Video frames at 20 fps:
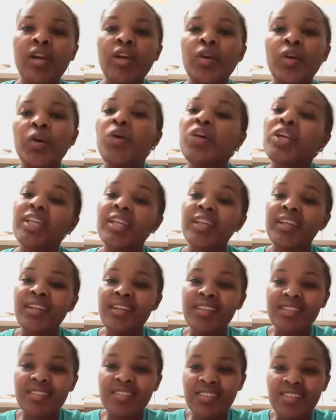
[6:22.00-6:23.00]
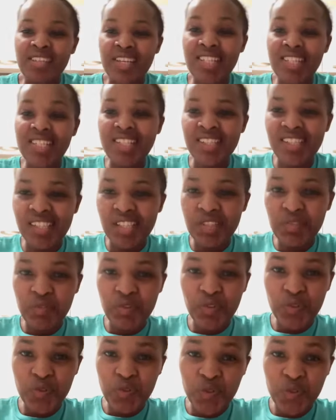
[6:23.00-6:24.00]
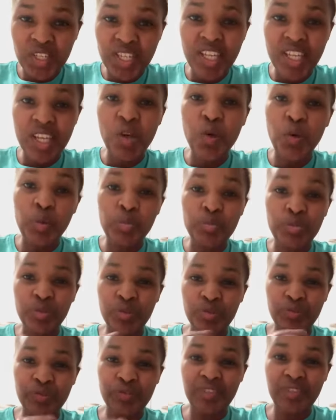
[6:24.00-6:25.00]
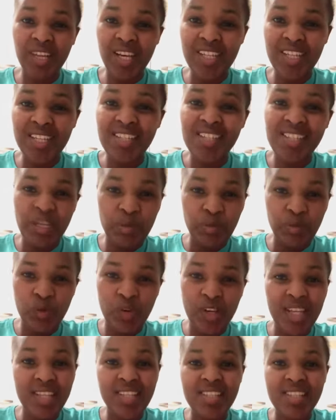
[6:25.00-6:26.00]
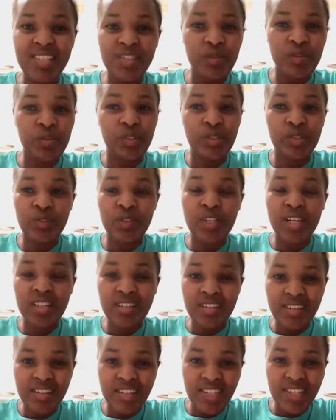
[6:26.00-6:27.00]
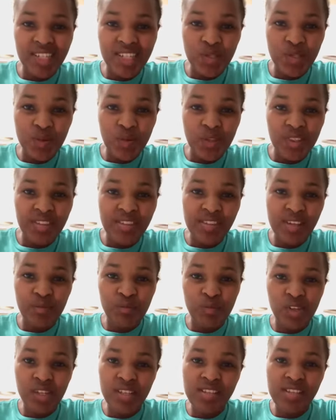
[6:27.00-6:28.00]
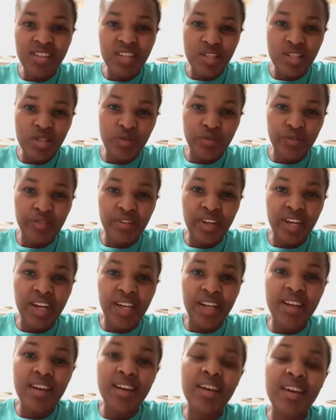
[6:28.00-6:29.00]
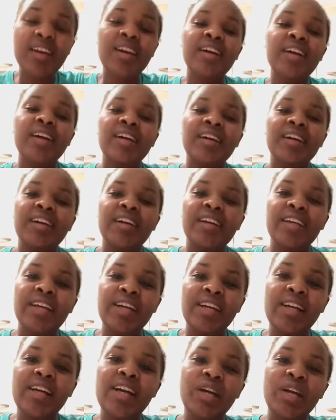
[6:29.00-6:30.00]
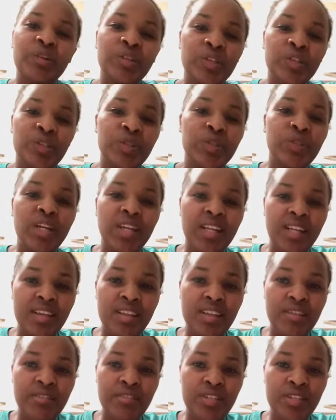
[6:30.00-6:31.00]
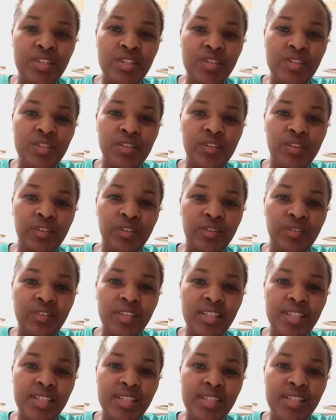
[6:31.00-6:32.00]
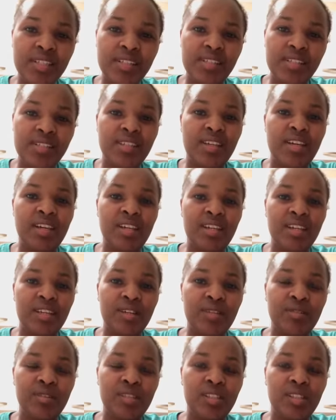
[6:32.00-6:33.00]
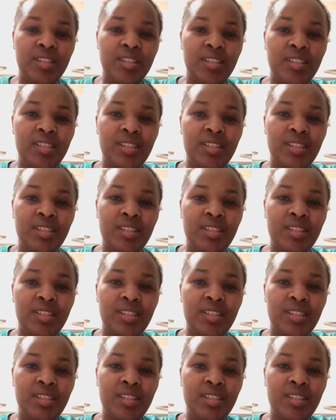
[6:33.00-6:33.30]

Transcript: Okay guys, that is it for today. Hope you've learned some words or you can relate with some words that you've heard. Yeah, I will do another video of this and I will